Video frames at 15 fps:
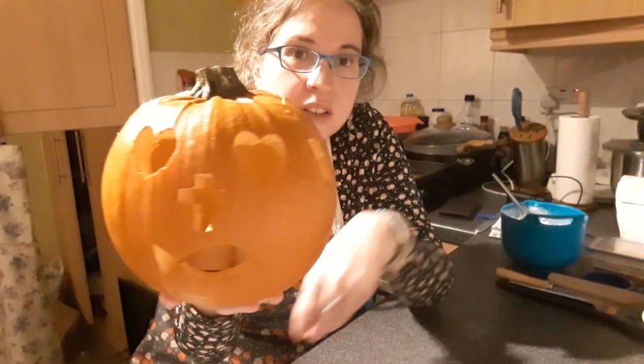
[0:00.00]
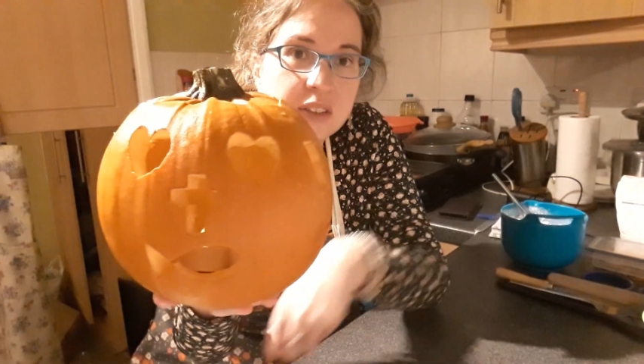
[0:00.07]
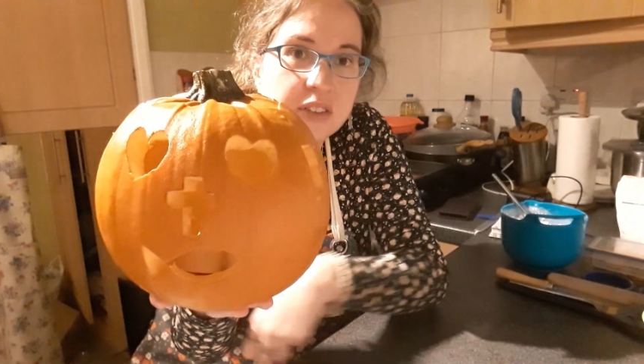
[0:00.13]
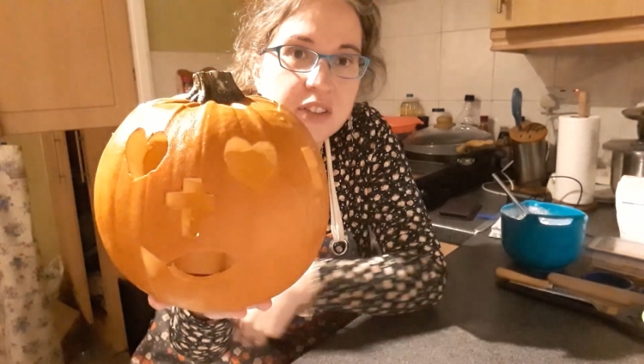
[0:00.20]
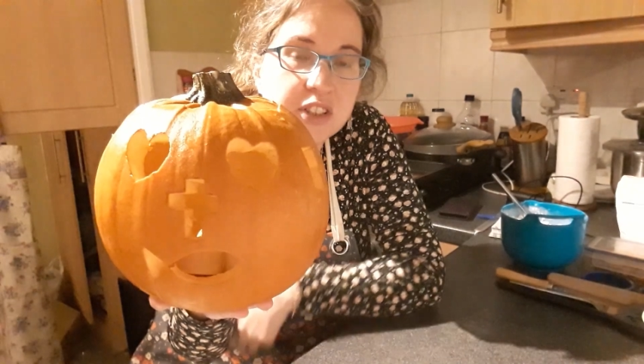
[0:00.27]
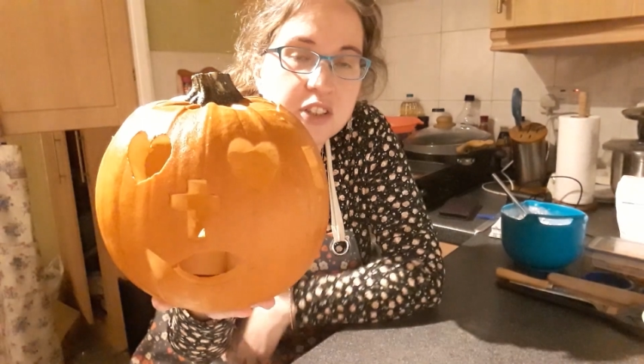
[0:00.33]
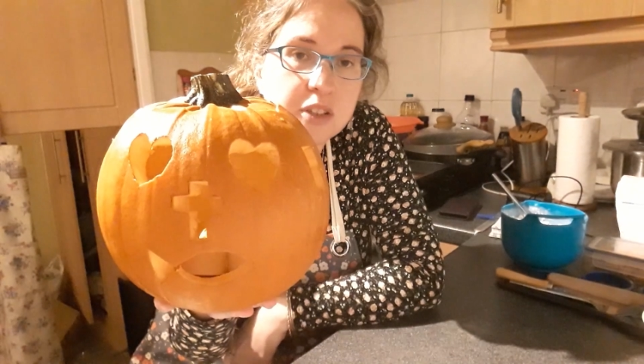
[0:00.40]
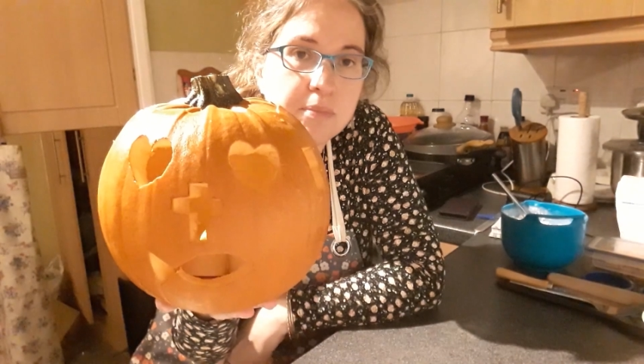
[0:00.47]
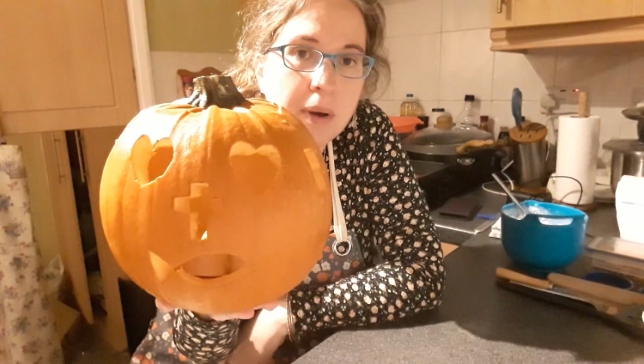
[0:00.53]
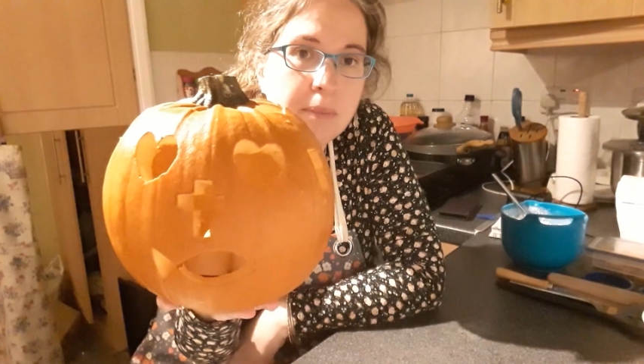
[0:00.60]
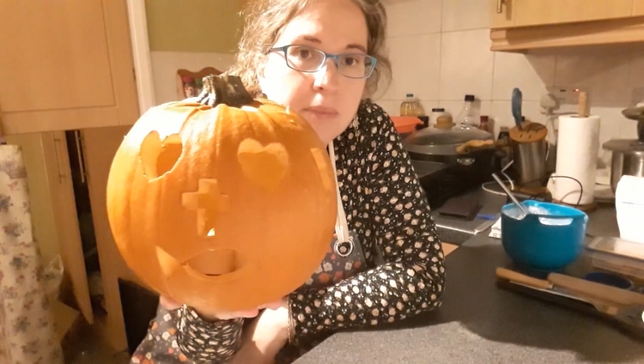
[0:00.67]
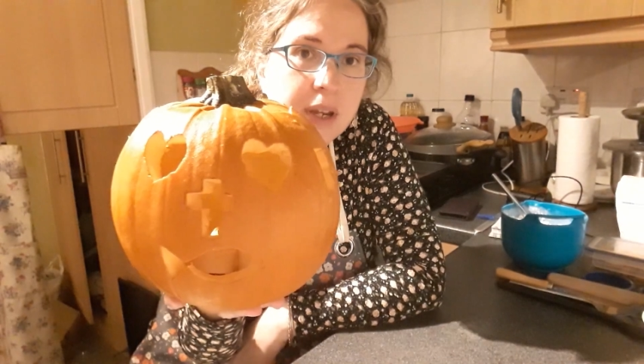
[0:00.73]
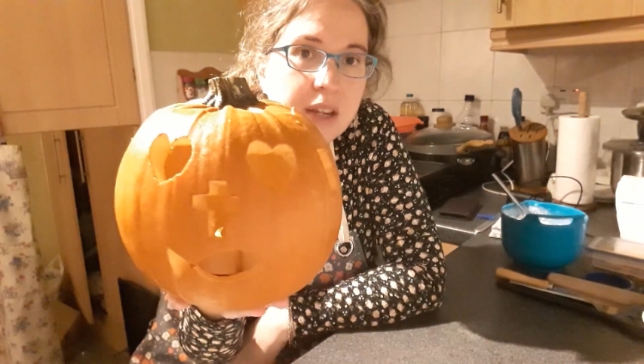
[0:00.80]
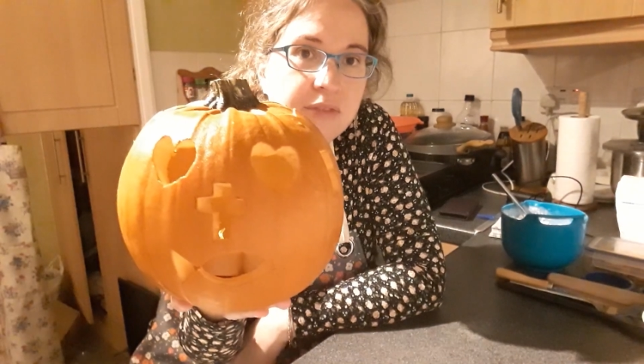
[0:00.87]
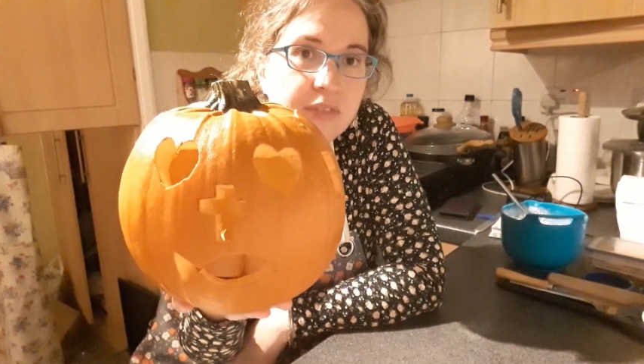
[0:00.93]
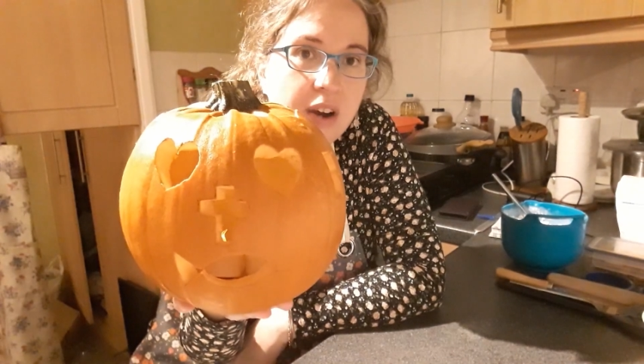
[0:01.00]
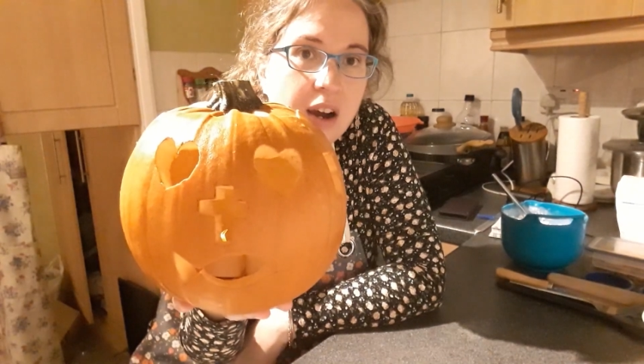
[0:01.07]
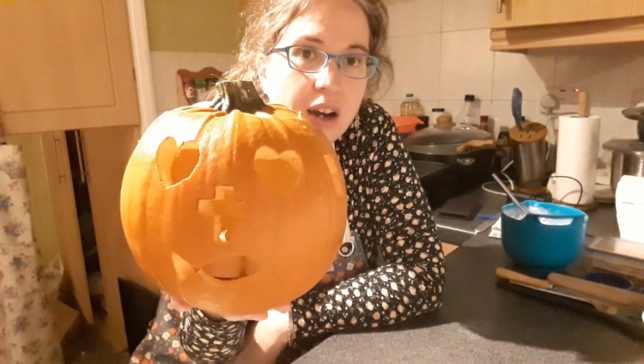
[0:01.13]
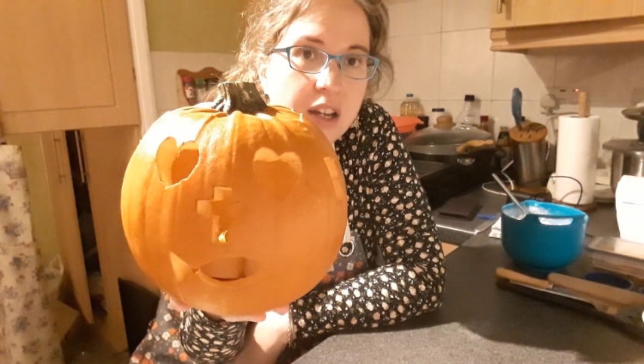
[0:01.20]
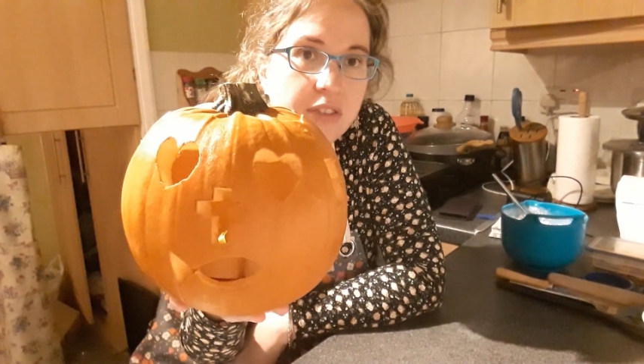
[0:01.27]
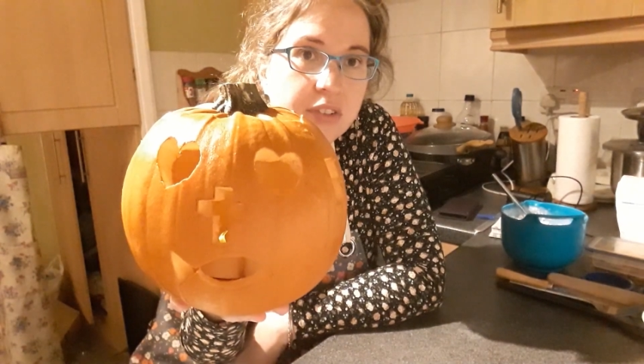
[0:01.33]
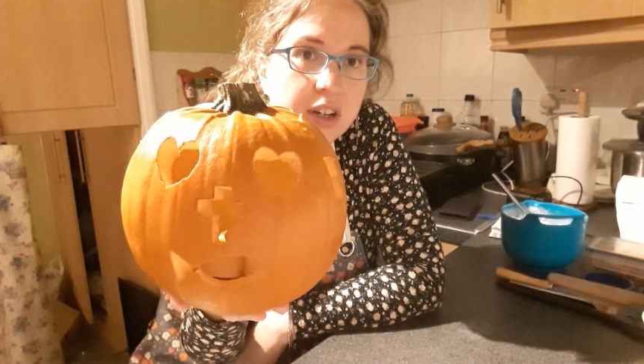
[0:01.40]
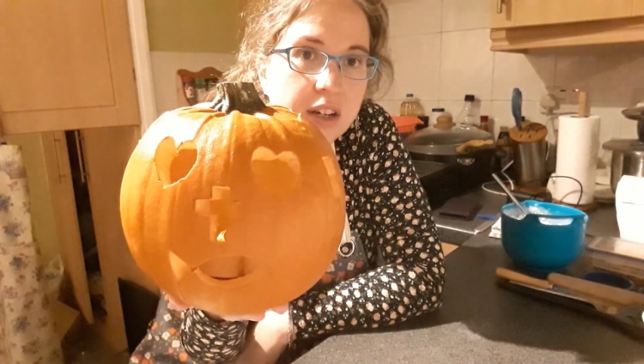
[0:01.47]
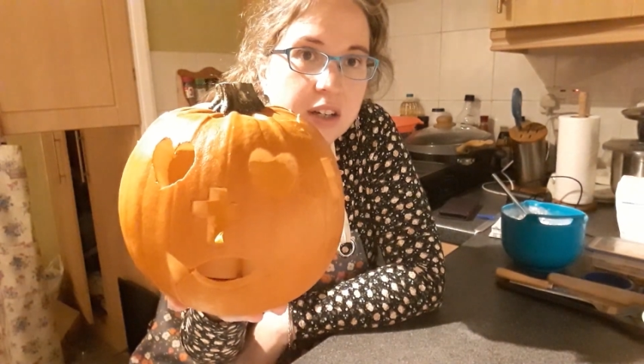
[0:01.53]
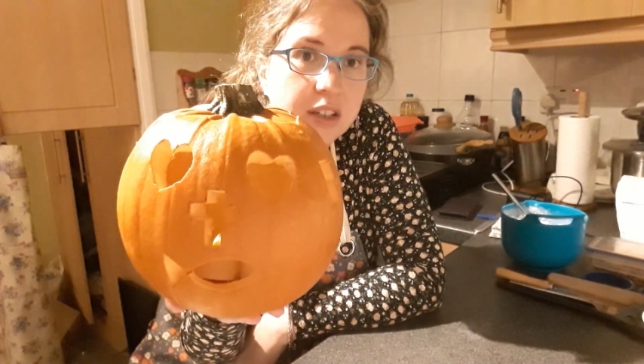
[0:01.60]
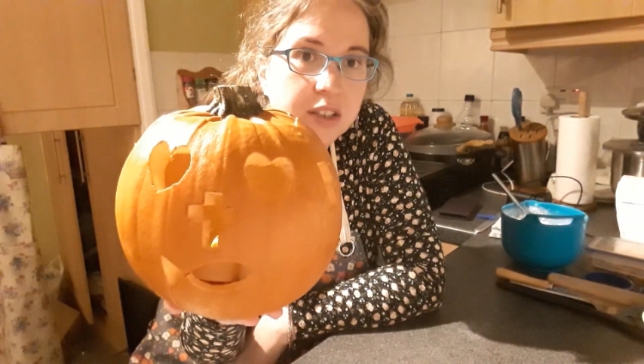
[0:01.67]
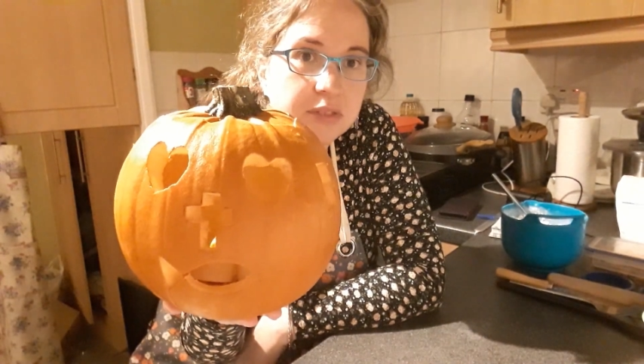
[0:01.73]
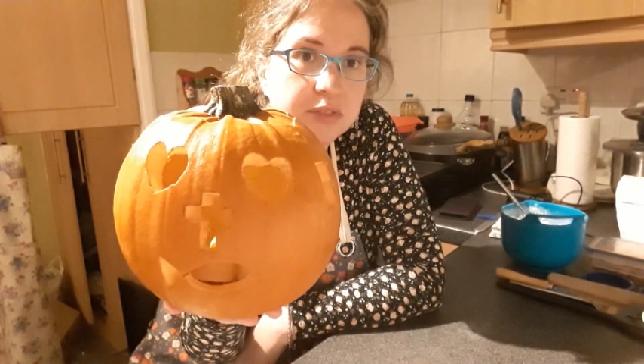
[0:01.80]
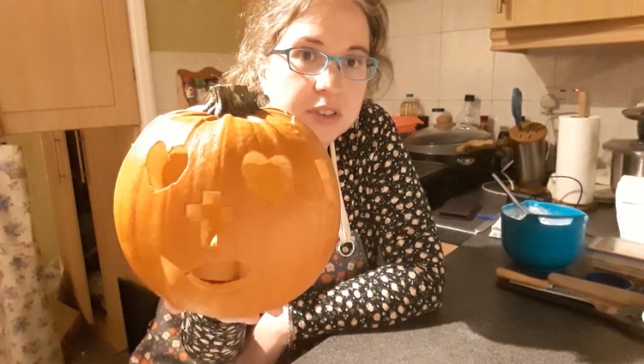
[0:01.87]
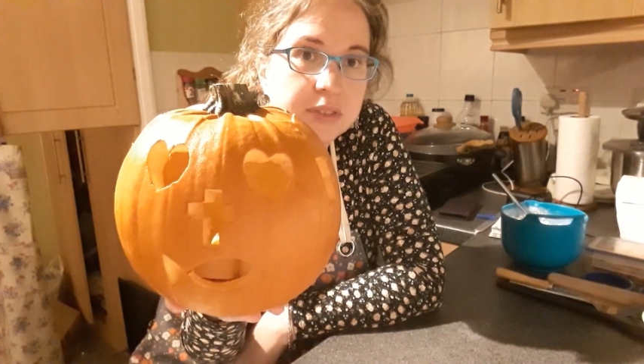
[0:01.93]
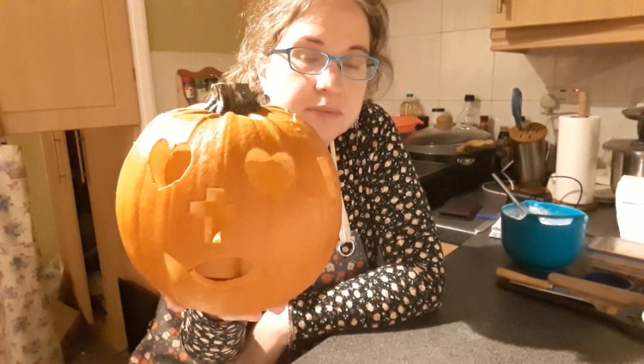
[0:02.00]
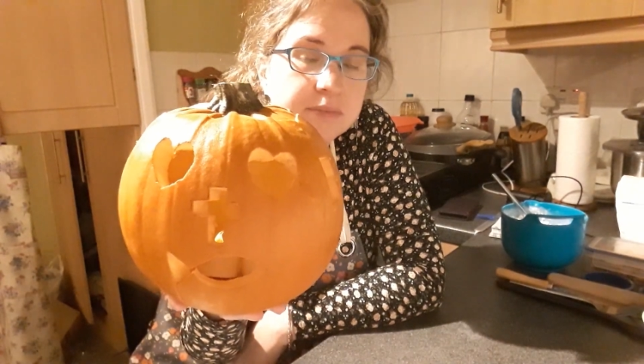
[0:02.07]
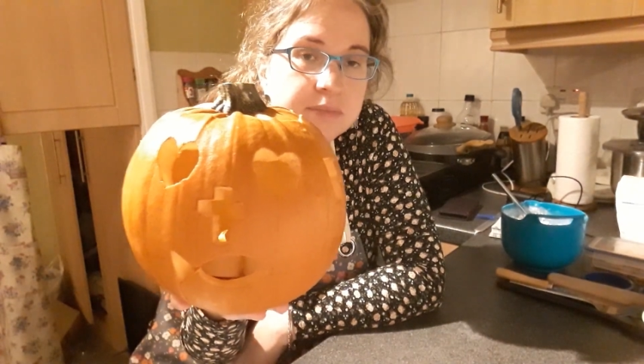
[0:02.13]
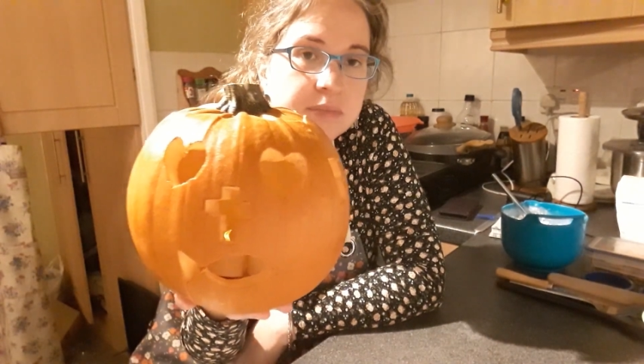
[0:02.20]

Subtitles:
This is a pumpkin that I've carved.